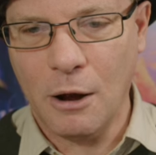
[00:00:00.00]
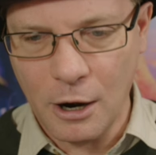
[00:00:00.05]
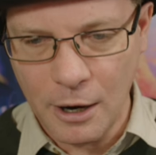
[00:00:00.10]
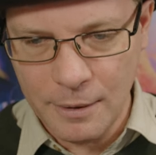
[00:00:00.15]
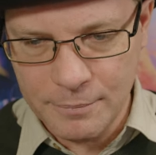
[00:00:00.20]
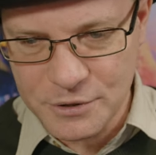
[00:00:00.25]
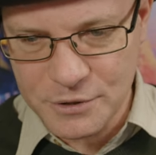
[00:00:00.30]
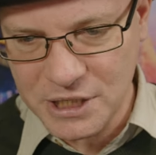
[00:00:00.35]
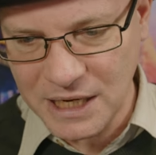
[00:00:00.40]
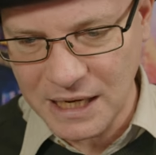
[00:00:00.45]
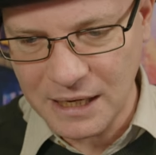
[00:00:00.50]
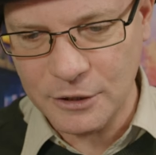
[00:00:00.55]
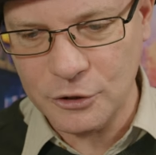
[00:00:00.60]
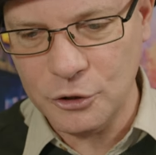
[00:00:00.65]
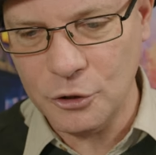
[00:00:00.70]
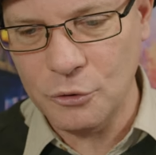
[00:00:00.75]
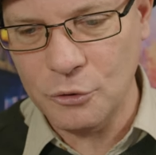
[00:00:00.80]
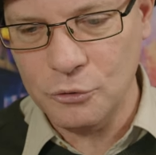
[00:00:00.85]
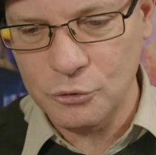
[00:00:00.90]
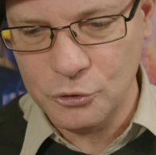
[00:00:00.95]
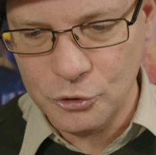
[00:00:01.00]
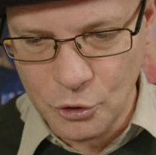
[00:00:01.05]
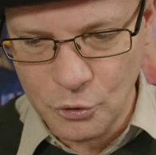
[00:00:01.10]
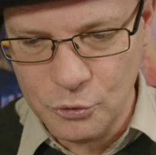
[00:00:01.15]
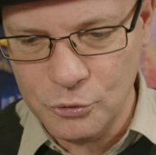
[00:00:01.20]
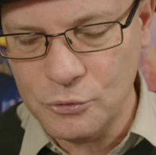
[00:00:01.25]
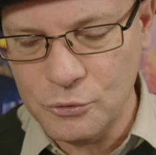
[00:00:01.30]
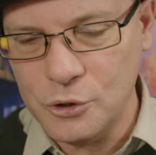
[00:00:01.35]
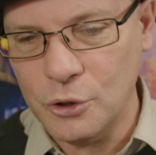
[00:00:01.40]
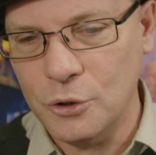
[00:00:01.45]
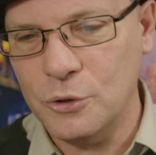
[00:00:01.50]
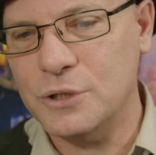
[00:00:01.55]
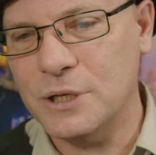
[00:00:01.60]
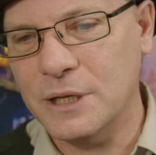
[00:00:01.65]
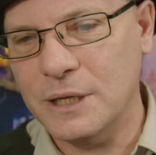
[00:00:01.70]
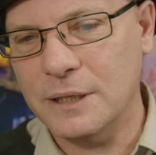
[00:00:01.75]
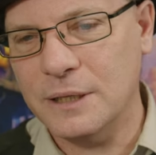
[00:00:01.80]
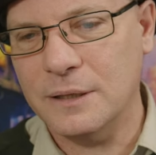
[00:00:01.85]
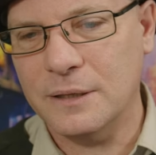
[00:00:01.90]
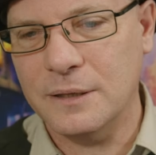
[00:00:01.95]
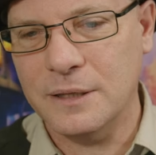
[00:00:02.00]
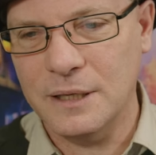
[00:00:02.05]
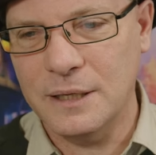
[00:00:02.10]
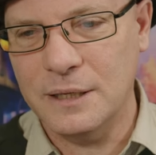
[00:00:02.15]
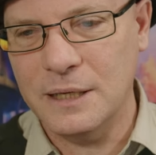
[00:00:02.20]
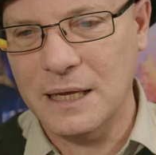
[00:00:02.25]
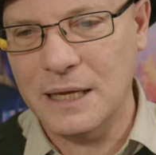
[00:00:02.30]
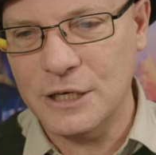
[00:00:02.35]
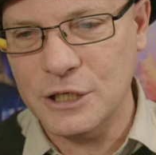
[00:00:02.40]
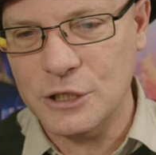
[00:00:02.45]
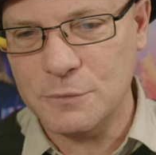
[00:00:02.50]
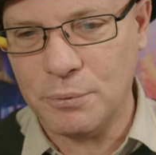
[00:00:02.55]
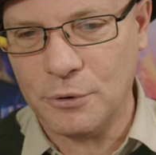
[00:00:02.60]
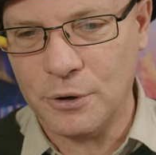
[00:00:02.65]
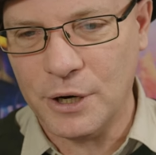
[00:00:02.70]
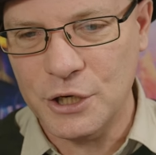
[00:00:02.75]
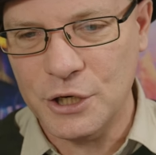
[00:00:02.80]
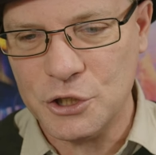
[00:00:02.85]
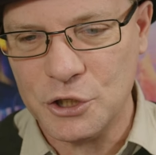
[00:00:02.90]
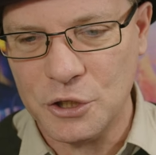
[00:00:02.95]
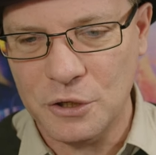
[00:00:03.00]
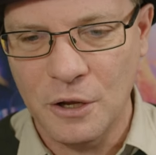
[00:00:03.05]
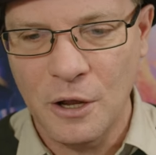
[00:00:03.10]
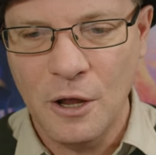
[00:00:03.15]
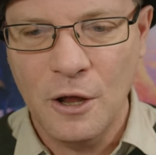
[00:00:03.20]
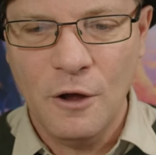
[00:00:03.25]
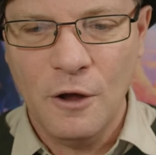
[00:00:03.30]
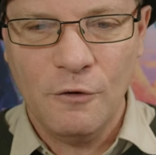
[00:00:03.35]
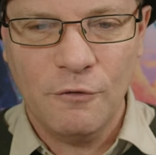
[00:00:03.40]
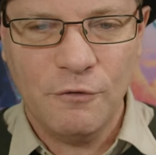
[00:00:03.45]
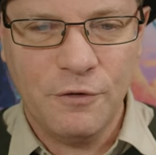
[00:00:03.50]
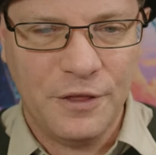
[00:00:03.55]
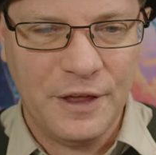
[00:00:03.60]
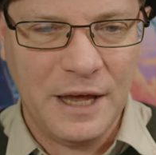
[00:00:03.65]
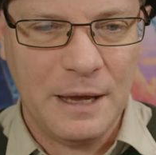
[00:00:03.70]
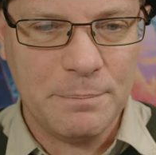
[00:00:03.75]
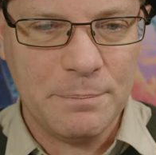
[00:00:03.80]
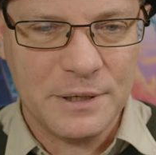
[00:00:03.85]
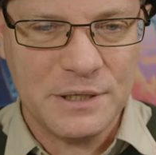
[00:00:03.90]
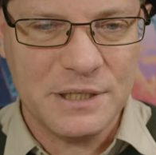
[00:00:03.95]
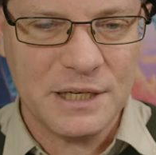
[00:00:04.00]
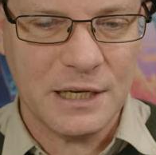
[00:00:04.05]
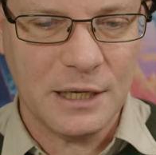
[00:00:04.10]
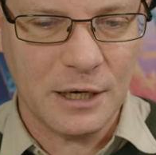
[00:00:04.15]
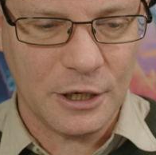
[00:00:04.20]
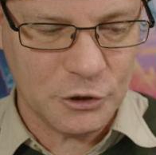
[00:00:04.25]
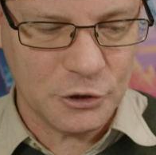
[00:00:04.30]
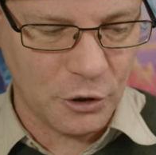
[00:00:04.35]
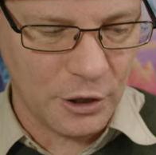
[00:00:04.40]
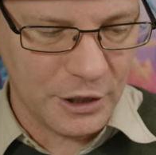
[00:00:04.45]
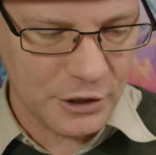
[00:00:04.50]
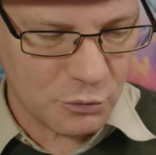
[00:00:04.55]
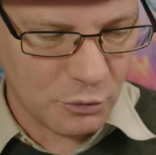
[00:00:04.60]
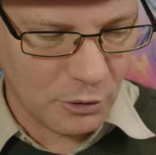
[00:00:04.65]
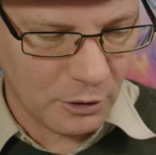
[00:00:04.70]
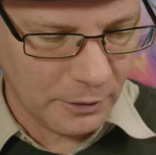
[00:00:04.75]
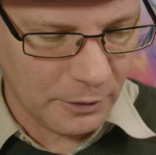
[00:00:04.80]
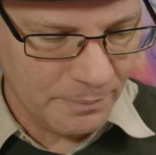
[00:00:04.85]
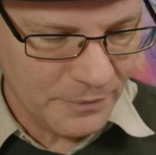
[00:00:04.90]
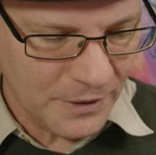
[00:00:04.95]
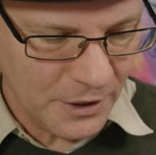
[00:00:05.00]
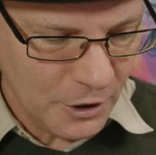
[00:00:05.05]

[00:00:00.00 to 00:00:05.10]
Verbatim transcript: I'm telling you, you're using the inspiration for that particular dice roll.